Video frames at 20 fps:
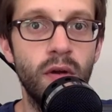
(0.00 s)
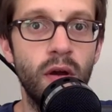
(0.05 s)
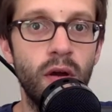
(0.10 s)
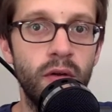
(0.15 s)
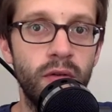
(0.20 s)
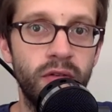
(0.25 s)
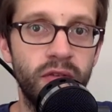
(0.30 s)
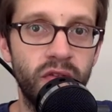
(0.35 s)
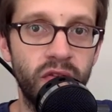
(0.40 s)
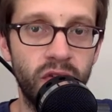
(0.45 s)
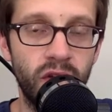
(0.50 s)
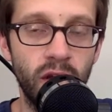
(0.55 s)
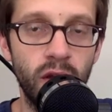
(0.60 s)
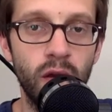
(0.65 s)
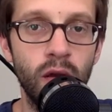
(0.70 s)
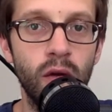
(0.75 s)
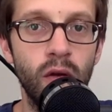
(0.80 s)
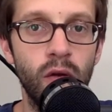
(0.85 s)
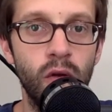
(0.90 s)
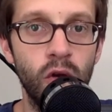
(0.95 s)
a
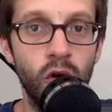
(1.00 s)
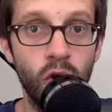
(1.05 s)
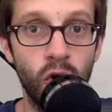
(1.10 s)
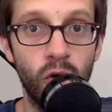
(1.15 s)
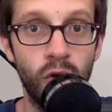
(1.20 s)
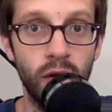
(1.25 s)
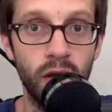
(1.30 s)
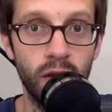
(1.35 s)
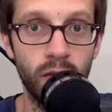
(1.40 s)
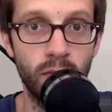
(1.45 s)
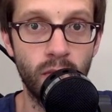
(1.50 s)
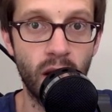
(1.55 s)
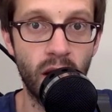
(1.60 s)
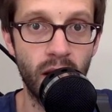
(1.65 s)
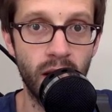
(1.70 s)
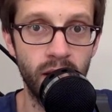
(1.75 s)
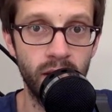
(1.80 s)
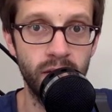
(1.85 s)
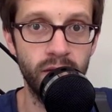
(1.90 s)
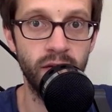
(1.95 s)
single goal in
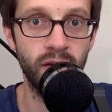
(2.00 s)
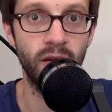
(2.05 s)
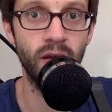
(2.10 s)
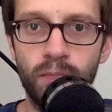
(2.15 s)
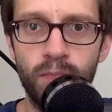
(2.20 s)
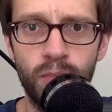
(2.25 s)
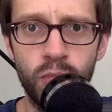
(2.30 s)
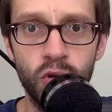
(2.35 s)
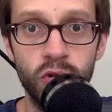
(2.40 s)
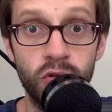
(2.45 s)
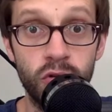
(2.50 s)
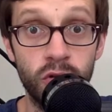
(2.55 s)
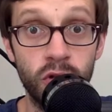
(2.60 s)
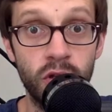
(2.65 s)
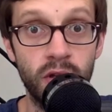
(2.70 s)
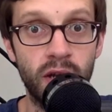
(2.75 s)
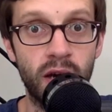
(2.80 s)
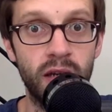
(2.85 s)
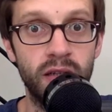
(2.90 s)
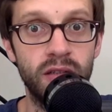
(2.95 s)
mind: put the
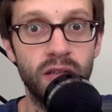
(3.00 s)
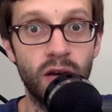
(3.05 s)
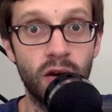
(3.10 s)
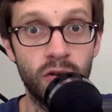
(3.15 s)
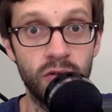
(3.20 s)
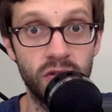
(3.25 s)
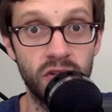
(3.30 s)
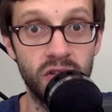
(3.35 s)
knight on